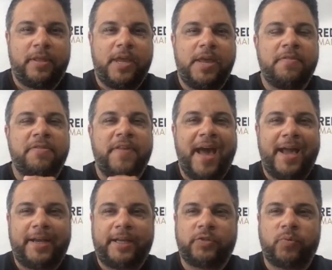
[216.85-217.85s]
And
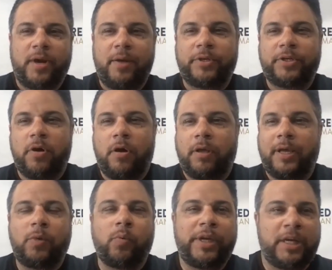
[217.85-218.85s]
that is what I would call a
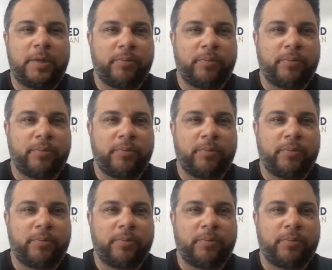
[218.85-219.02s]
weak